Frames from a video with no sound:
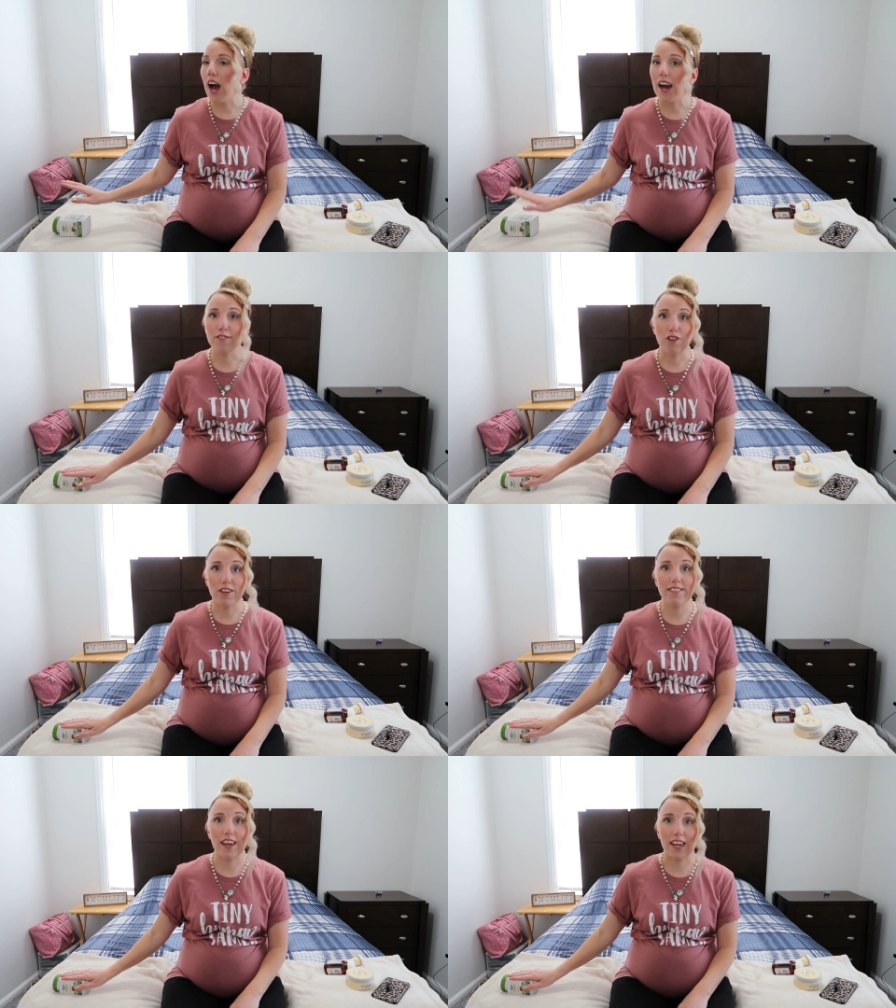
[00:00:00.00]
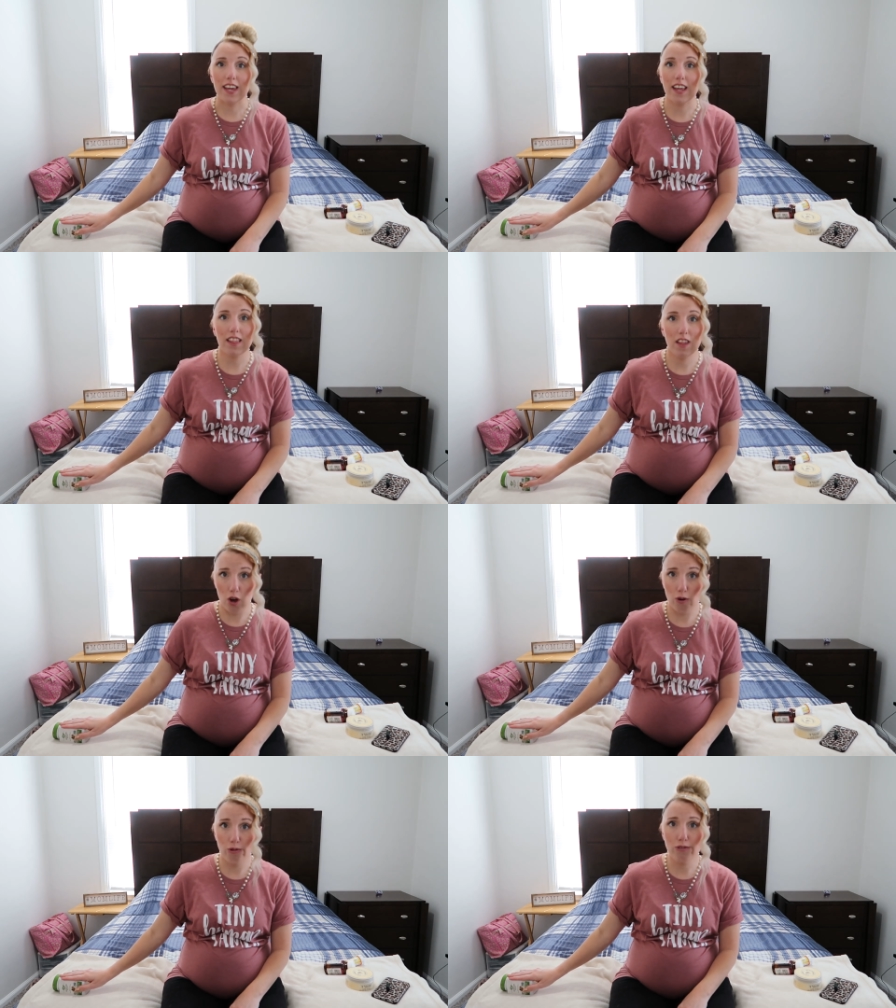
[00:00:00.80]
I started taking
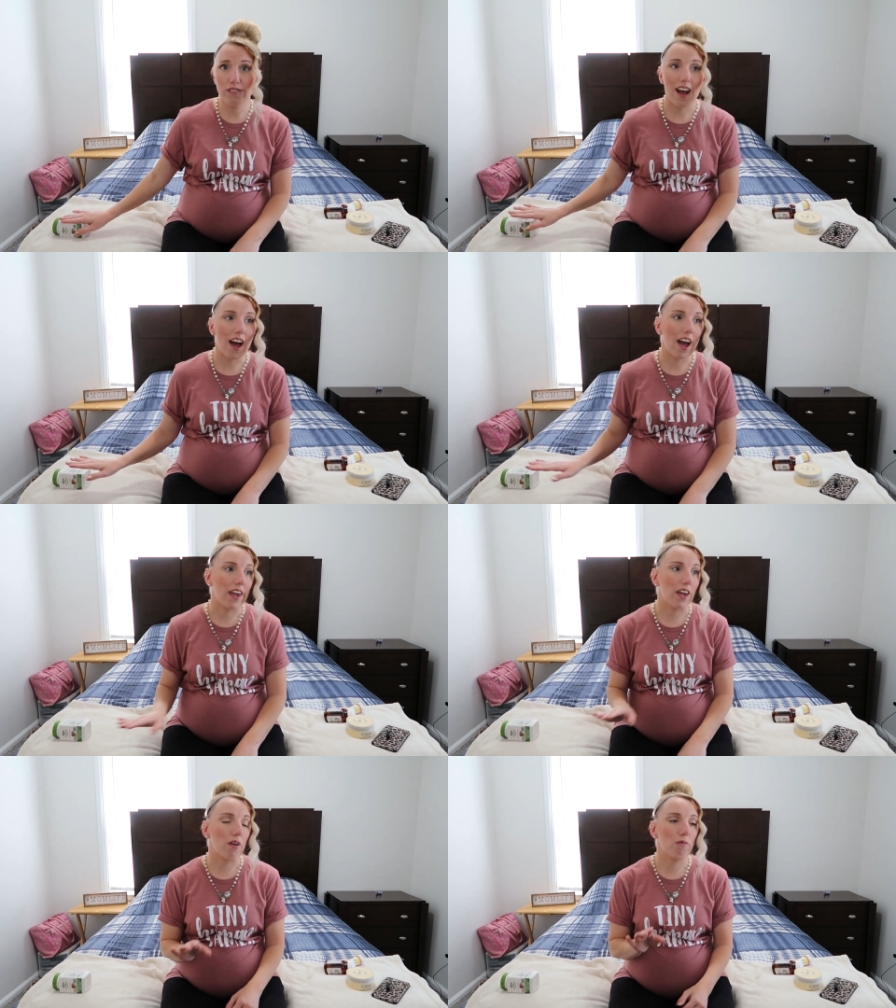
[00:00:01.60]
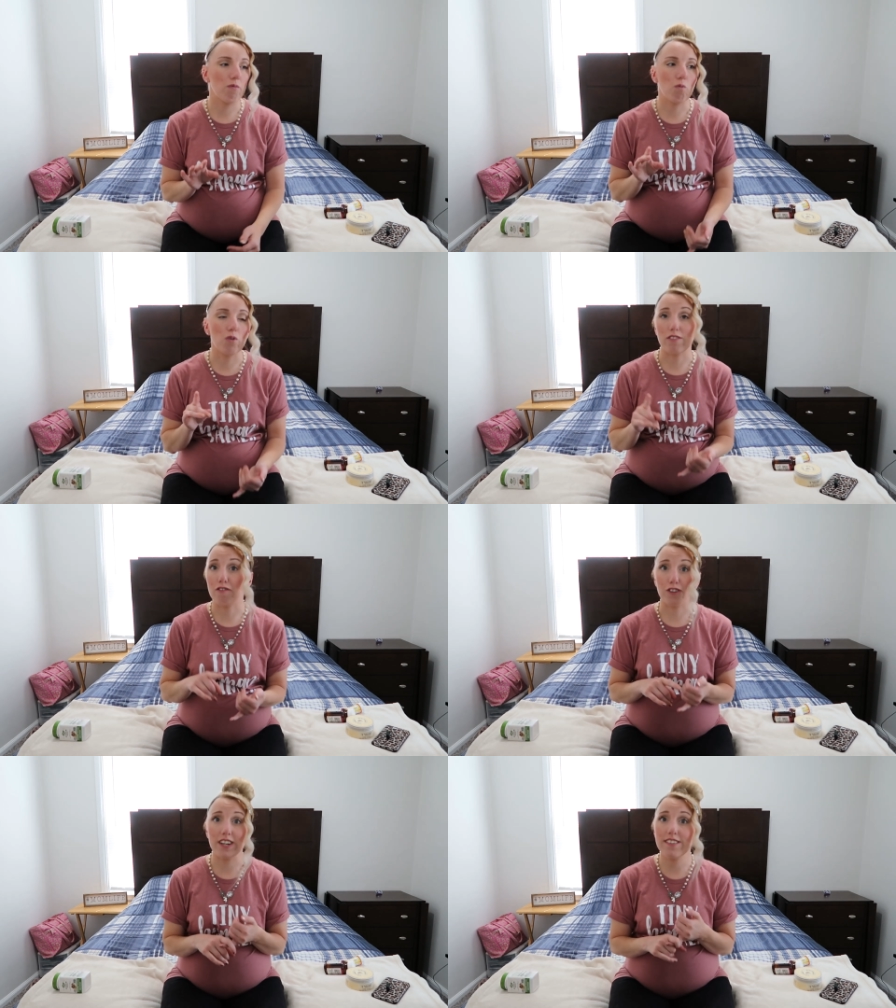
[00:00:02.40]
those, I was
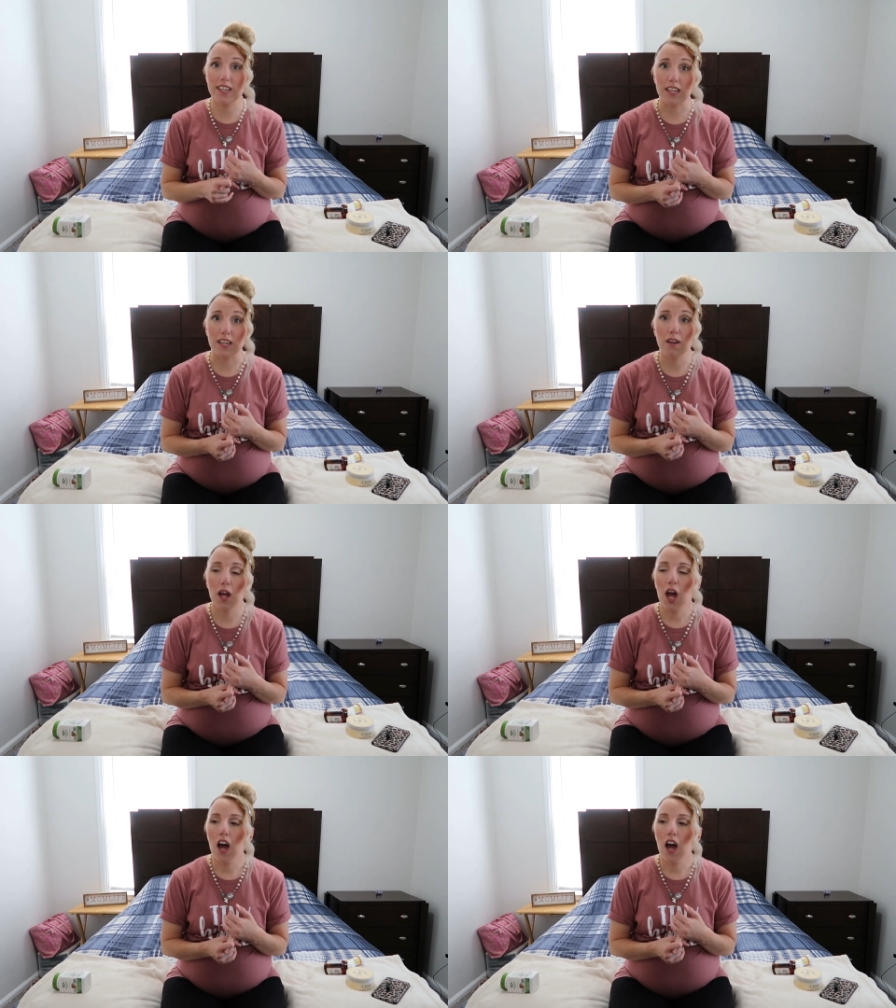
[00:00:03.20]
afraid to eat.